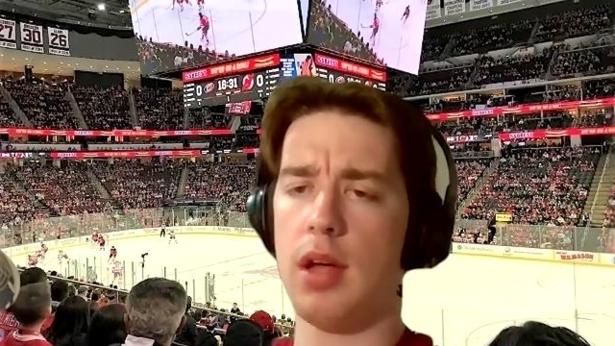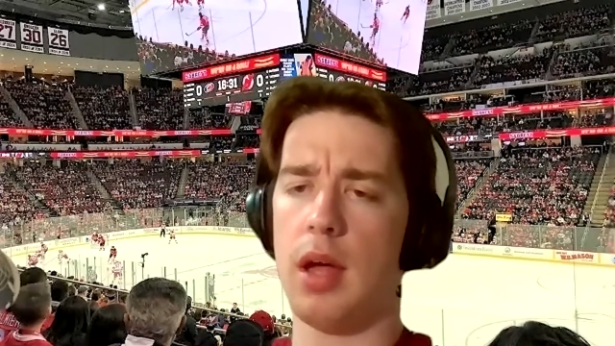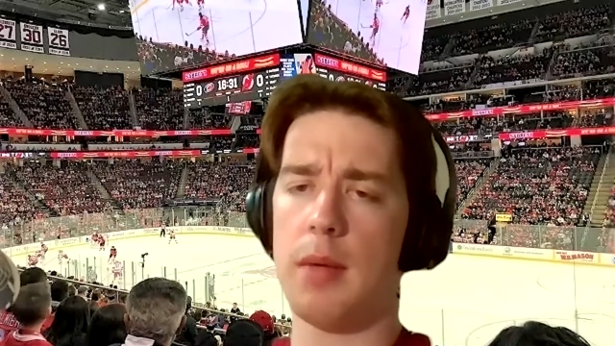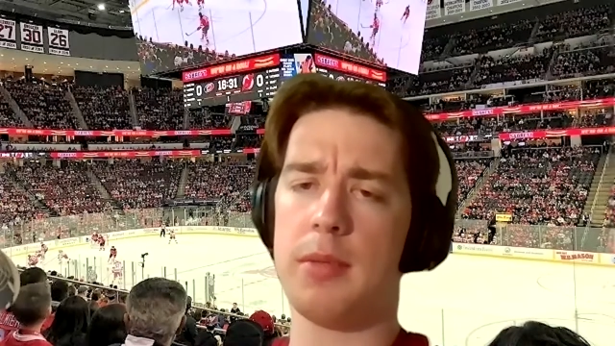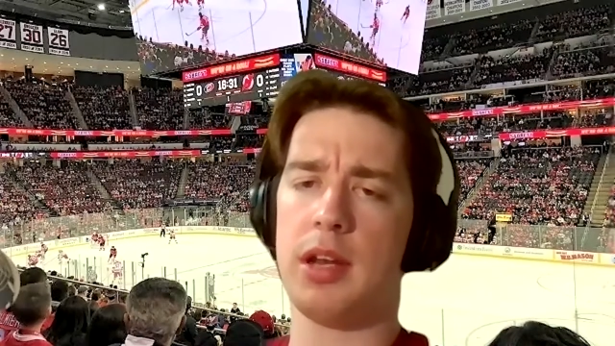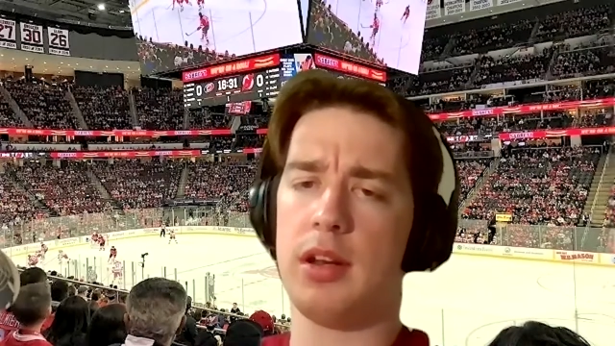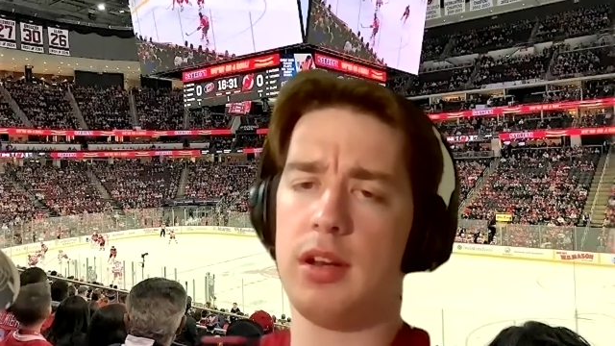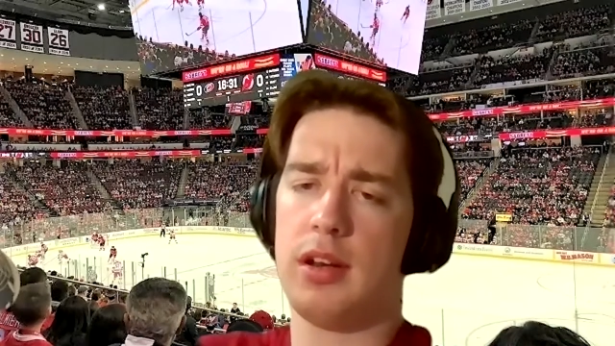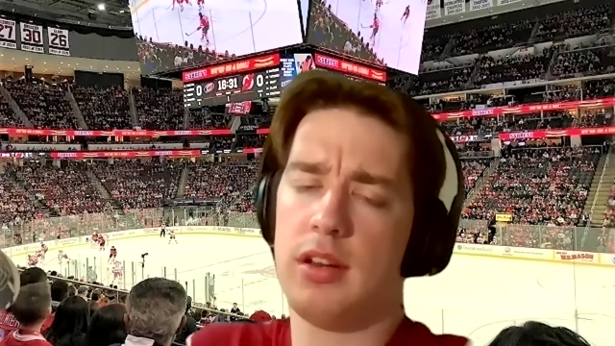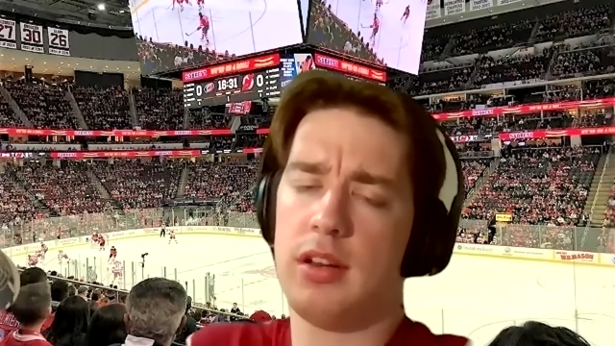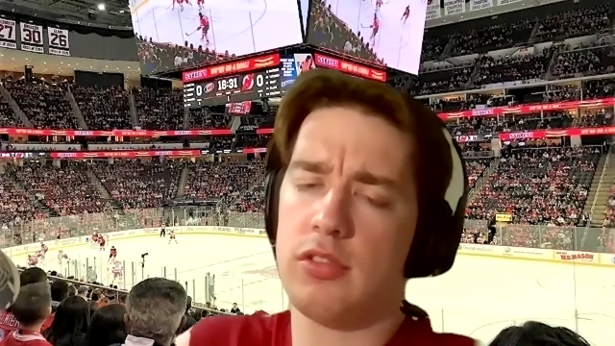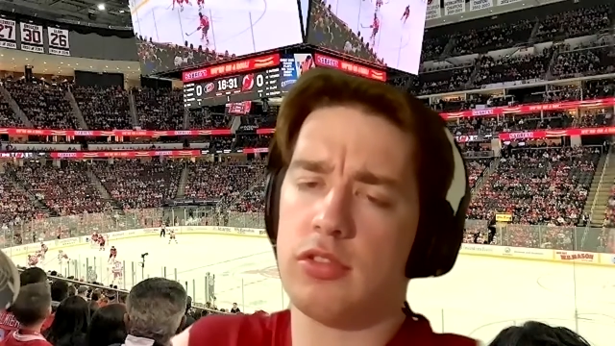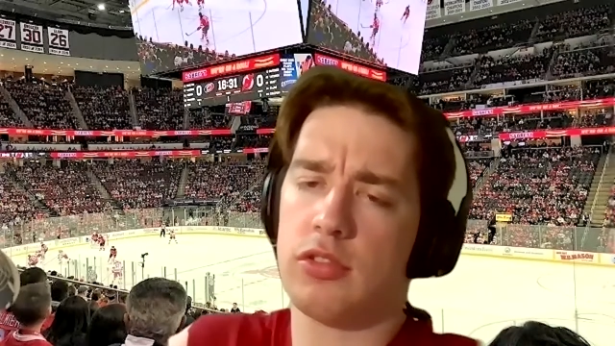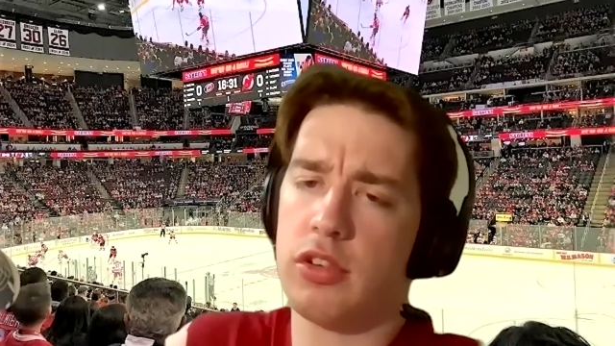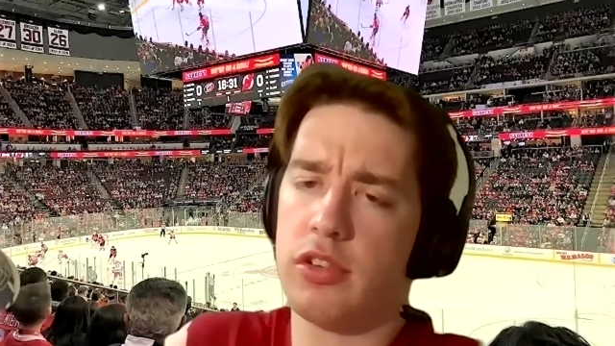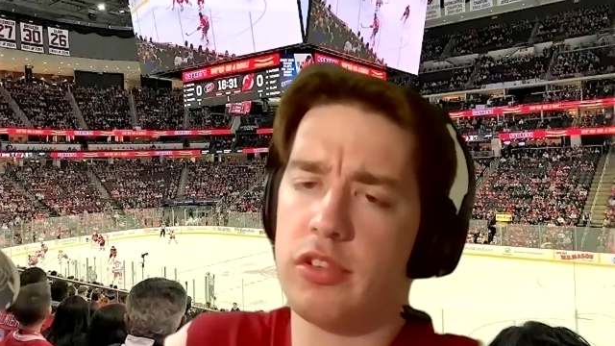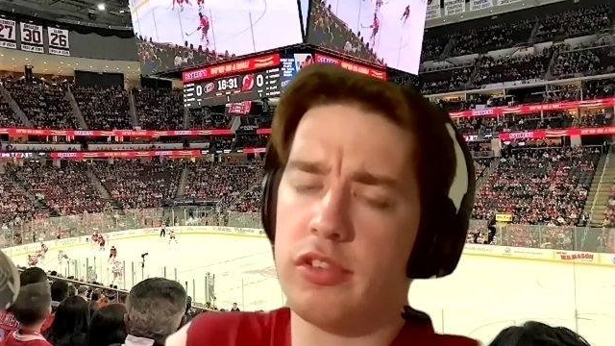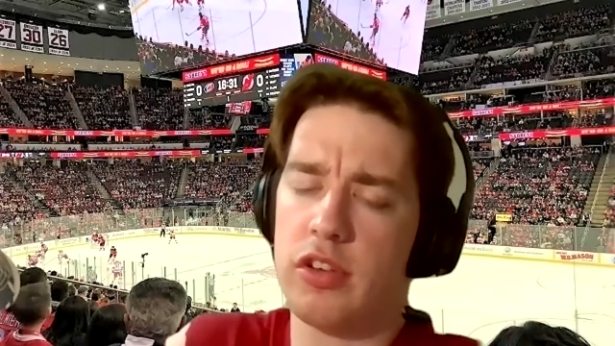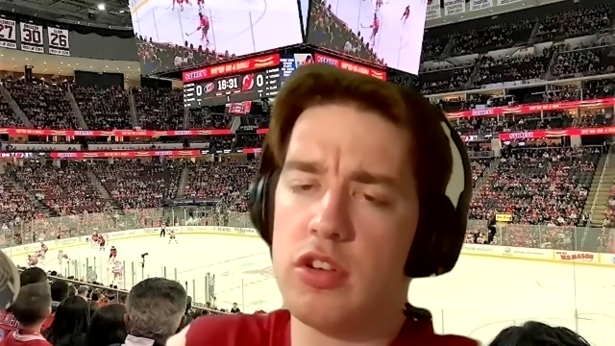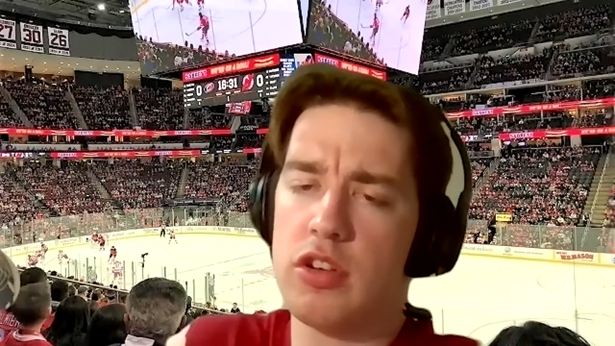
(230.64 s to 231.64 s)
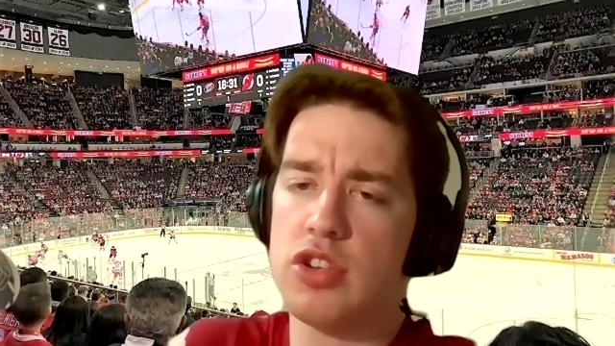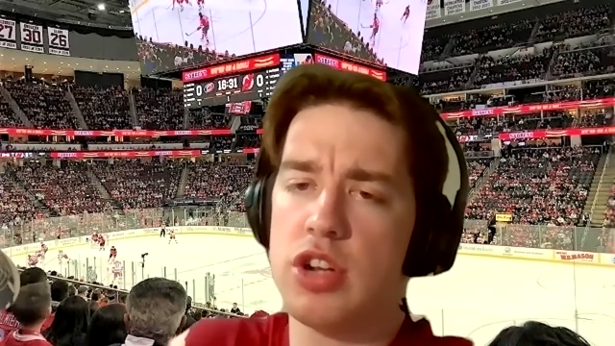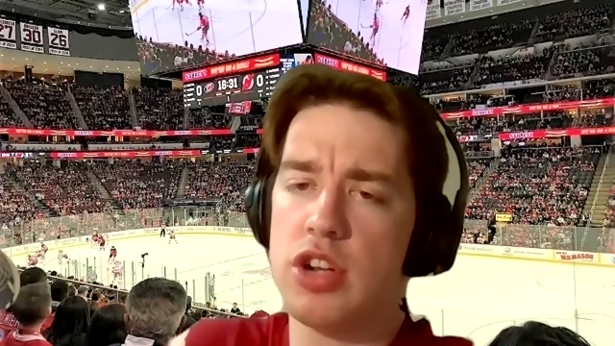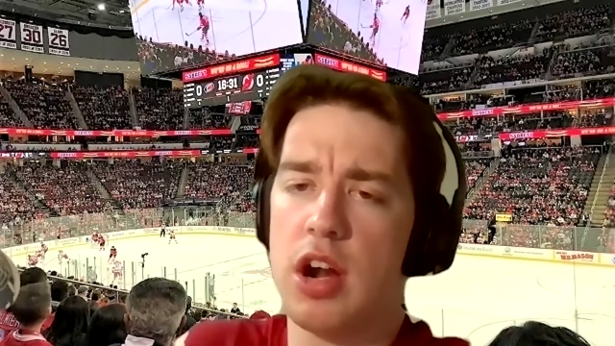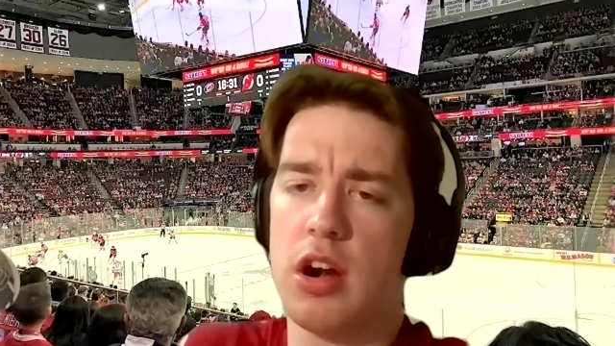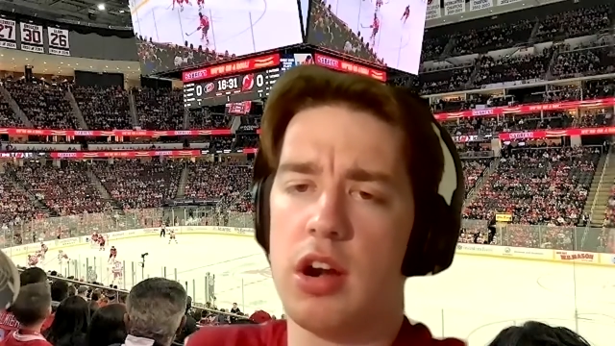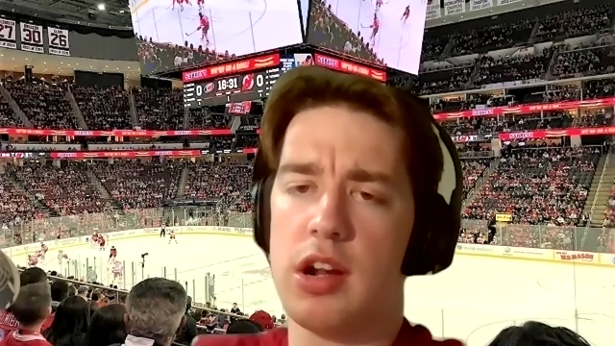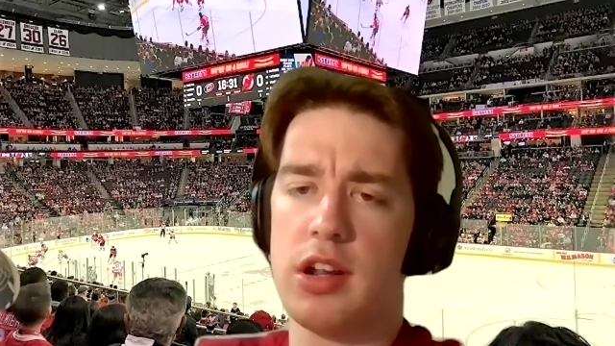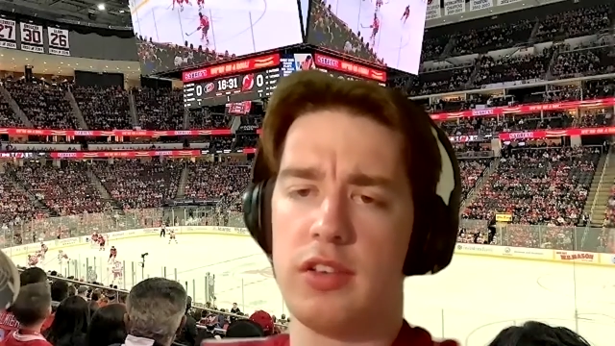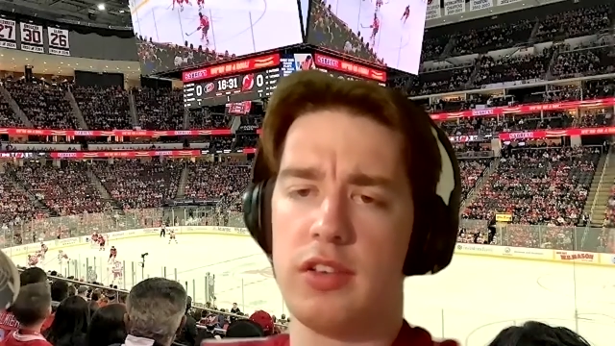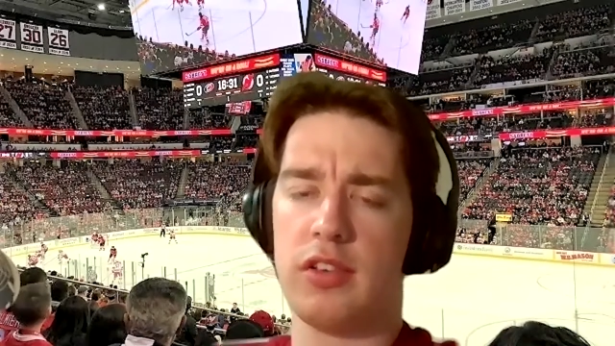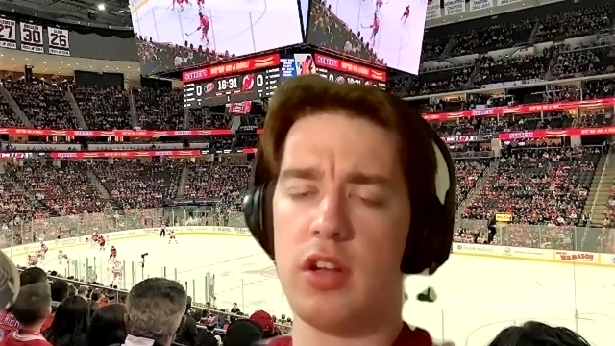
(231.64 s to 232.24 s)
I mean, it is Tristan Jarry,